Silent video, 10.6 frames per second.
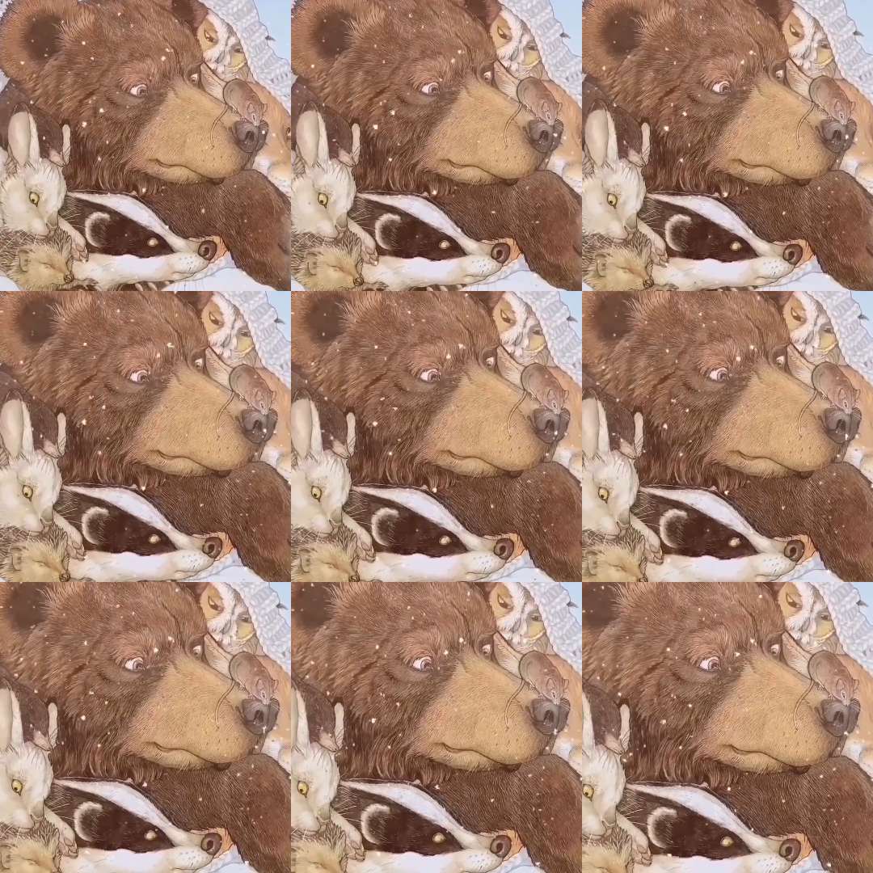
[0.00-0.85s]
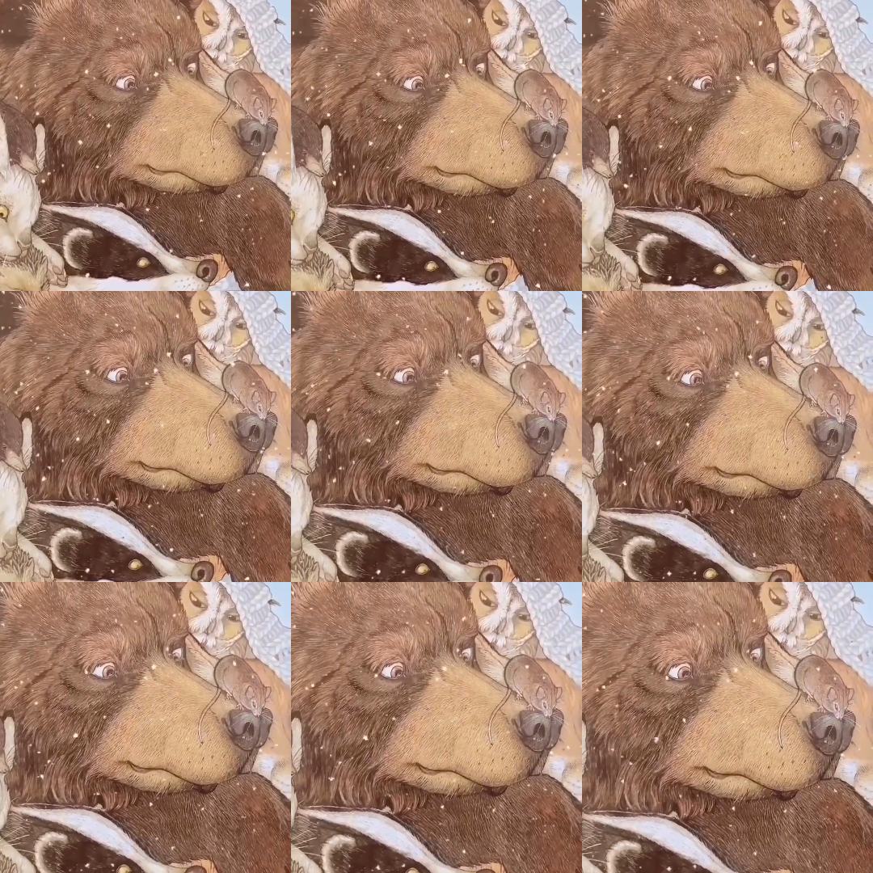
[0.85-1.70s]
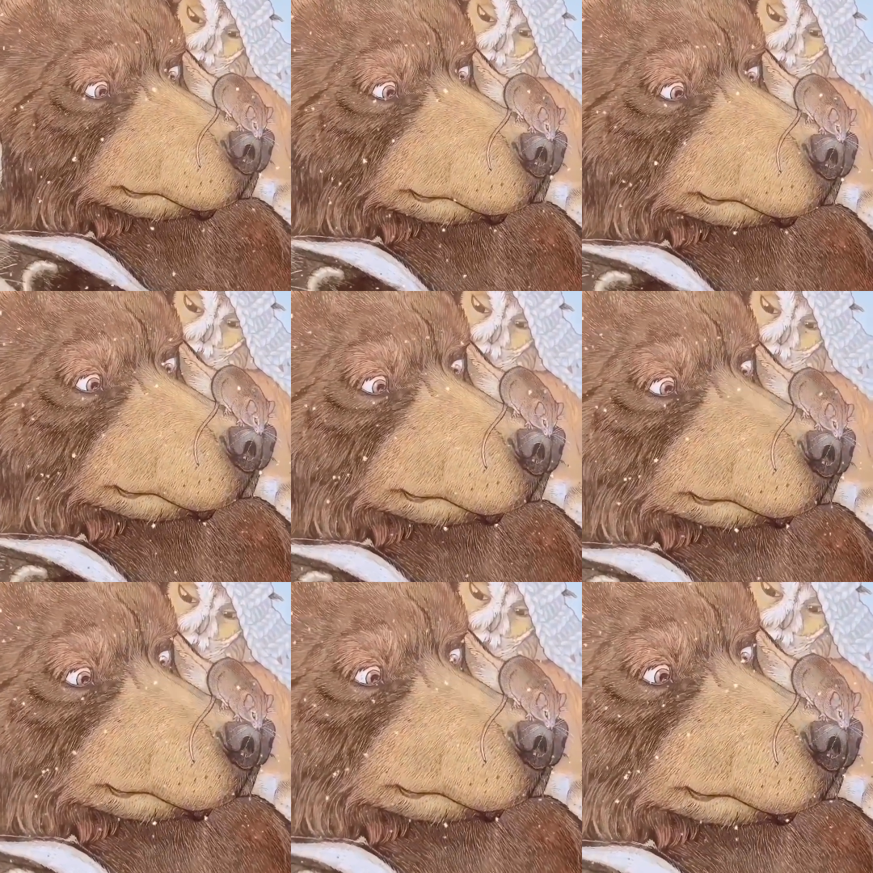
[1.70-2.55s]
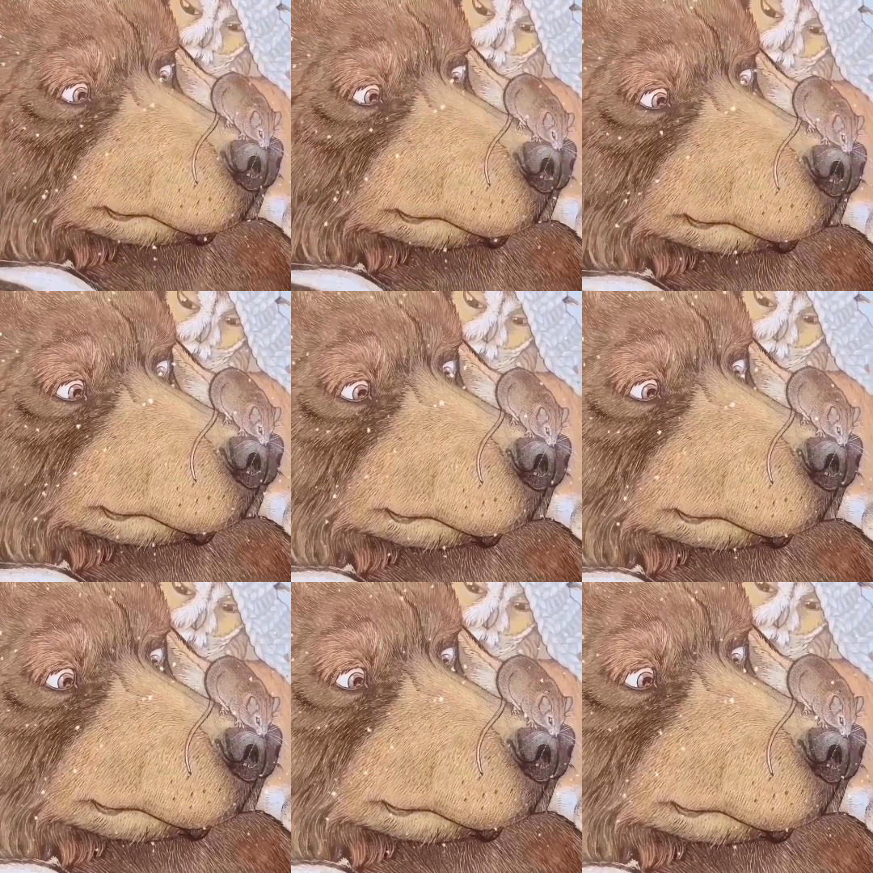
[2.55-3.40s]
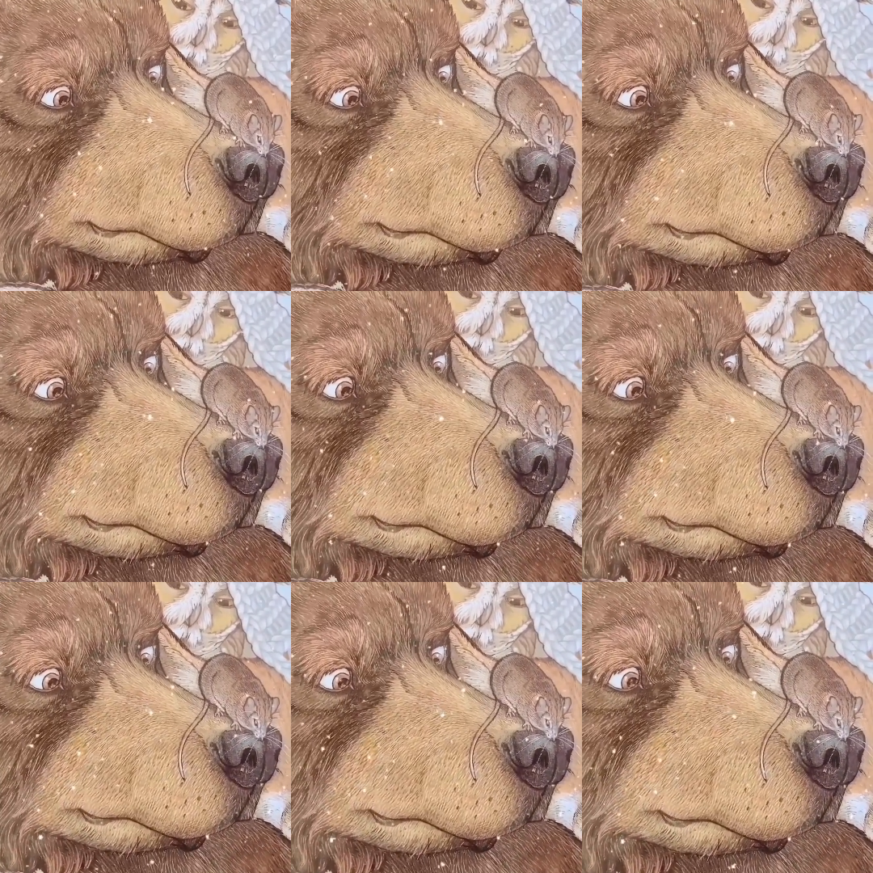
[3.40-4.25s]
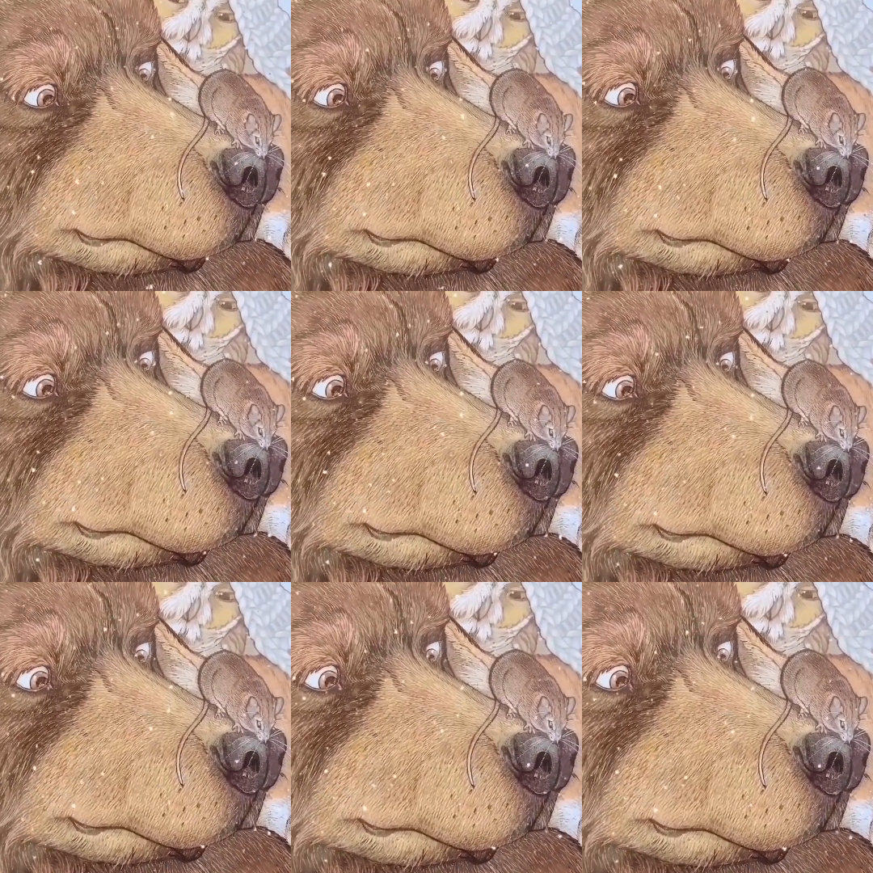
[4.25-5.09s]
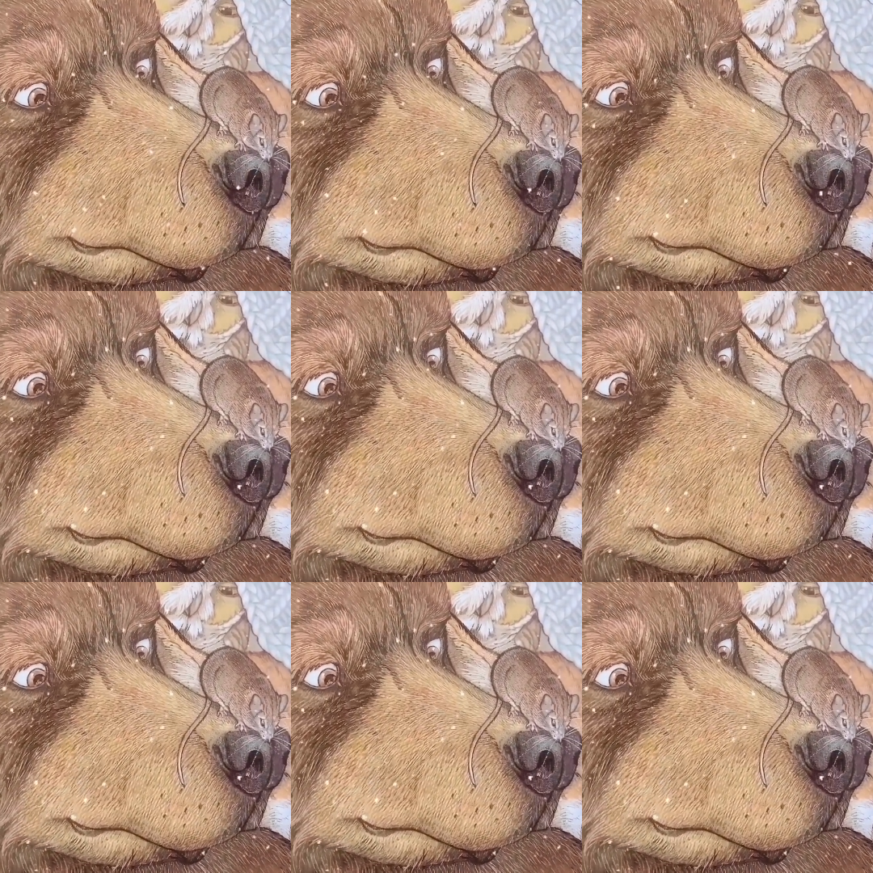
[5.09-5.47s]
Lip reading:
[unreadable: no face in view]